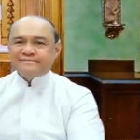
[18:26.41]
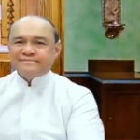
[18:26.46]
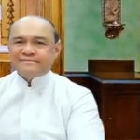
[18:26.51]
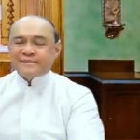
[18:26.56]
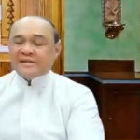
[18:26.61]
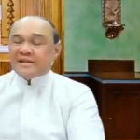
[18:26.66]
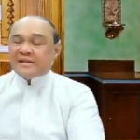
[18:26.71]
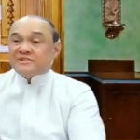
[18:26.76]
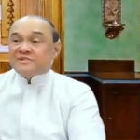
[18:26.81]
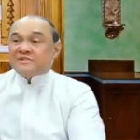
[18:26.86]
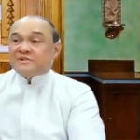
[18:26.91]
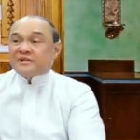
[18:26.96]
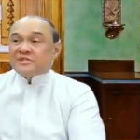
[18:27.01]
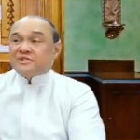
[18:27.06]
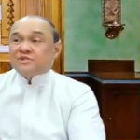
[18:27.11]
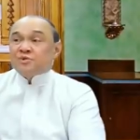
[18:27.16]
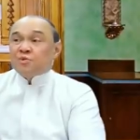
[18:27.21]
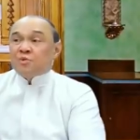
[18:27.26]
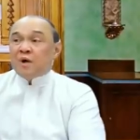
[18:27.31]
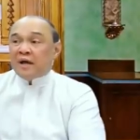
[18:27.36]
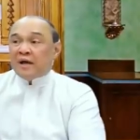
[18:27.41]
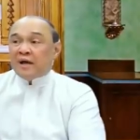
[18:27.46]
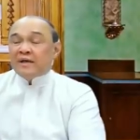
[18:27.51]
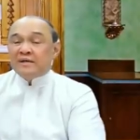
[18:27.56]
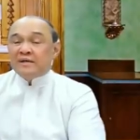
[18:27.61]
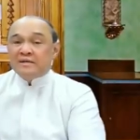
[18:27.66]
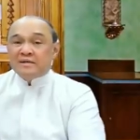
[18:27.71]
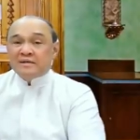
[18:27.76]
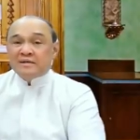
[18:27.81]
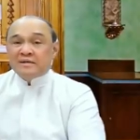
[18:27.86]
And that's the reason
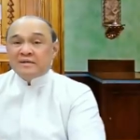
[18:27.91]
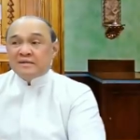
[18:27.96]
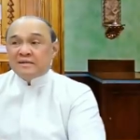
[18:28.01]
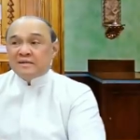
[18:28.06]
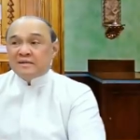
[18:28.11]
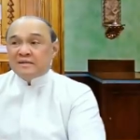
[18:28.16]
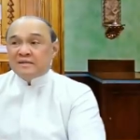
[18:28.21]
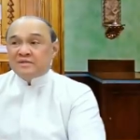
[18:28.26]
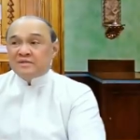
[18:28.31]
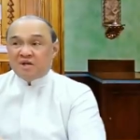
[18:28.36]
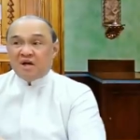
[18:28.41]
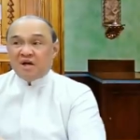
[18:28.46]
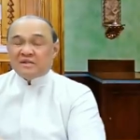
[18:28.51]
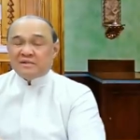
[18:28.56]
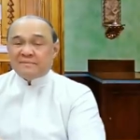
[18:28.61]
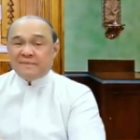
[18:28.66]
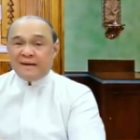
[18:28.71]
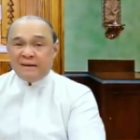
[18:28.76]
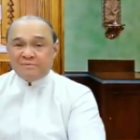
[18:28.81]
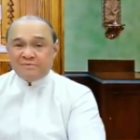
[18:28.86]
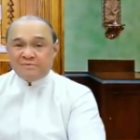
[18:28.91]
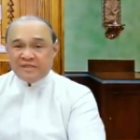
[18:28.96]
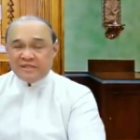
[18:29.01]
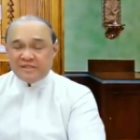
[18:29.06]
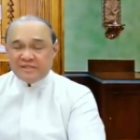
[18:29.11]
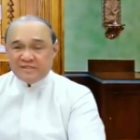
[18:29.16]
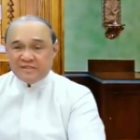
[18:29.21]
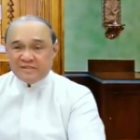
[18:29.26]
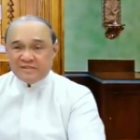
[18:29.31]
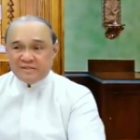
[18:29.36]
why John the
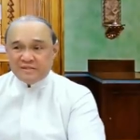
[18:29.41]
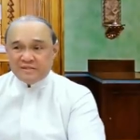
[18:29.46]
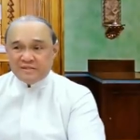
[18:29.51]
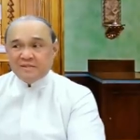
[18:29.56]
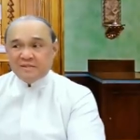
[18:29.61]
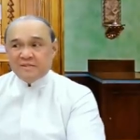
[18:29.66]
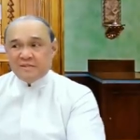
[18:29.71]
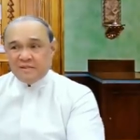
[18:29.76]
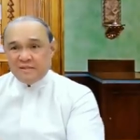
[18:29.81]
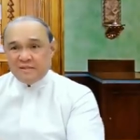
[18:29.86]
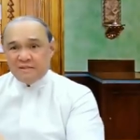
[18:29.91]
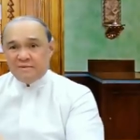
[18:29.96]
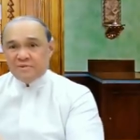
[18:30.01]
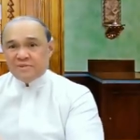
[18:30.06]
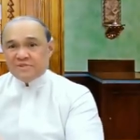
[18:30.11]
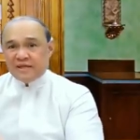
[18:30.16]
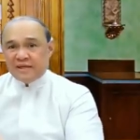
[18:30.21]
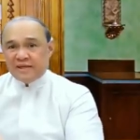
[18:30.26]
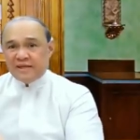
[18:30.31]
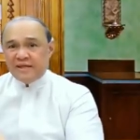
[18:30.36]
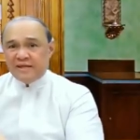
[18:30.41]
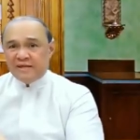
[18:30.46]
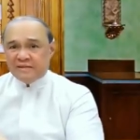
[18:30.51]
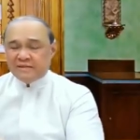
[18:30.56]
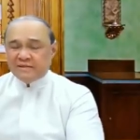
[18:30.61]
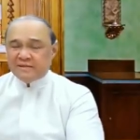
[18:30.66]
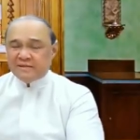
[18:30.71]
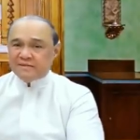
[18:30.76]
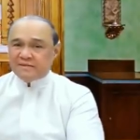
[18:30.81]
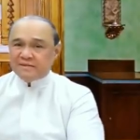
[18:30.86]
Baptist was a
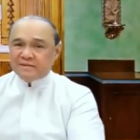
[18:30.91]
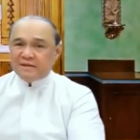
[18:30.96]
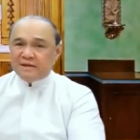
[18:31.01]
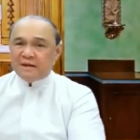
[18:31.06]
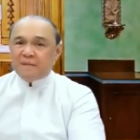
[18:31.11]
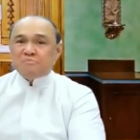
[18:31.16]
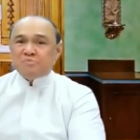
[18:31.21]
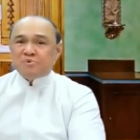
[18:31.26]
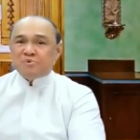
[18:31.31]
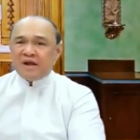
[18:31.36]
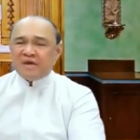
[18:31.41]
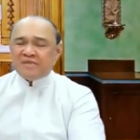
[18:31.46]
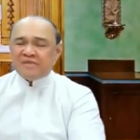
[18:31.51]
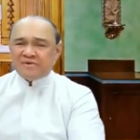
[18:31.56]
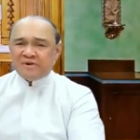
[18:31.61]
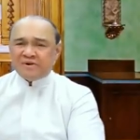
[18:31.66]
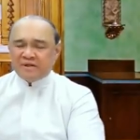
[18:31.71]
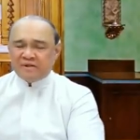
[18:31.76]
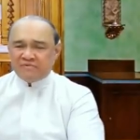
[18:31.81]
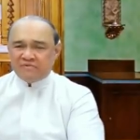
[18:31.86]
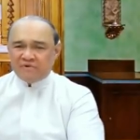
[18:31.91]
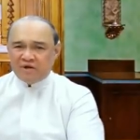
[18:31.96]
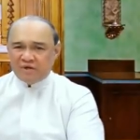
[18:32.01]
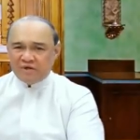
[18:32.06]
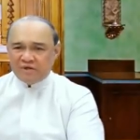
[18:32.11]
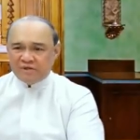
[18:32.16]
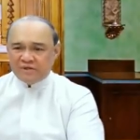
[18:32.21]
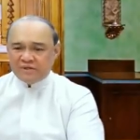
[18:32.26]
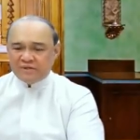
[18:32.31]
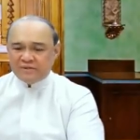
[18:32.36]
kin, a brethren of our
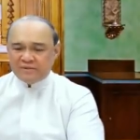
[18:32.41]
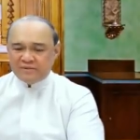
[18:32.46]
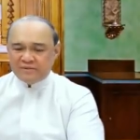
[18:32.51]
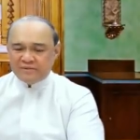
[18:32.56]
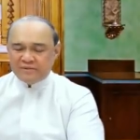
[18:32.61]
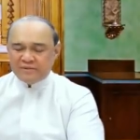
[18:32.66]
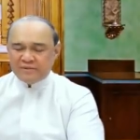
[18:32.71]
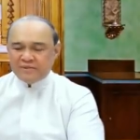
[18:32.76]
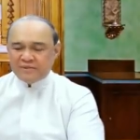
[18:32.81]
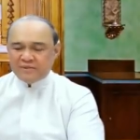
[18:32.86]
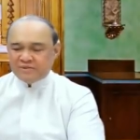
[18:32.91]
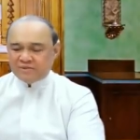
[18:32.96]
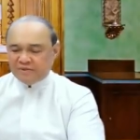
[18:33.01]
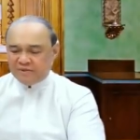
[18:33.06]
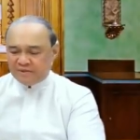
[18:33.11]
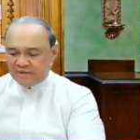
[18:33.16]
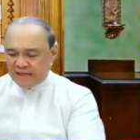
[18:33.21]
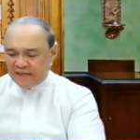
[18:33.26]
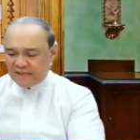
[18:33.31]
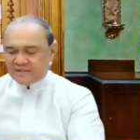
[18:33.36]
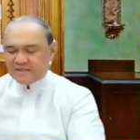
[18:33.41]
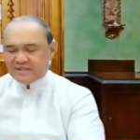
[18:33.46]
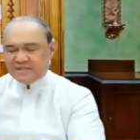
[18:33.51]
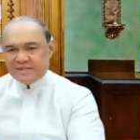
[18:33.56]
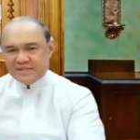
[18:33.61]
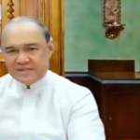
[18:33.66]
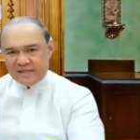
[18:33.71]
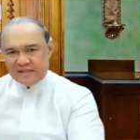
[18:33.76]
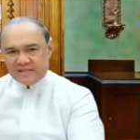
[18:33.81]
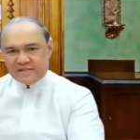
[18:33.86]
Lord. So that's
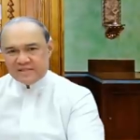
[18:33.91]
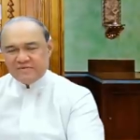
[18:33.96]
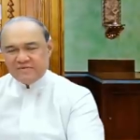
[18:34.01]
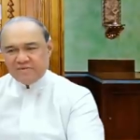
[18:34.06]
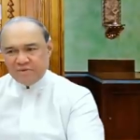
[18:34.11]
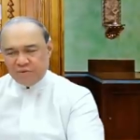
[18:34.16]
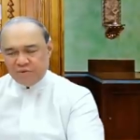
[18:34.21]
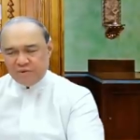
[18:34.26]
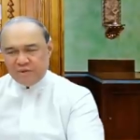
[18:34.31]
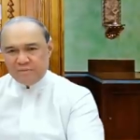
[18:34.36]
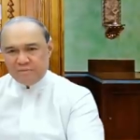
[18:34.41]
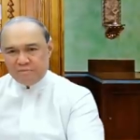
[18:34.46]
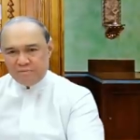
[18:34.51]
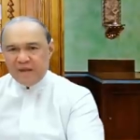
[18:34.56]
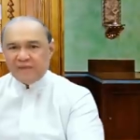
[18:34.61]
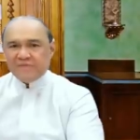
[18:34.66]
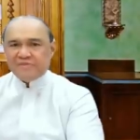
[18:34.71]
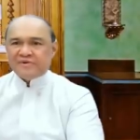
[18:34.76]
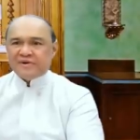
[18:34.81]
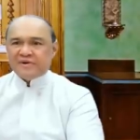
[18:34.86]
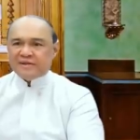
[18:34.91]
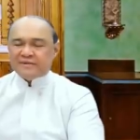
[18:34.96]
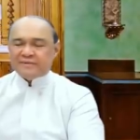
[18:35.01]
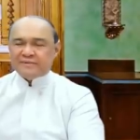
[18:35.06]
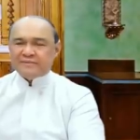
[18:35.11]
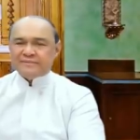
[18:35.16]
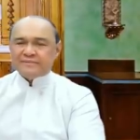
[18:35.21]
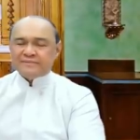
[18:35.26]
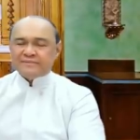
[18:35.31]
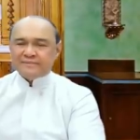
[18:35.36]
the sense of the word brethren.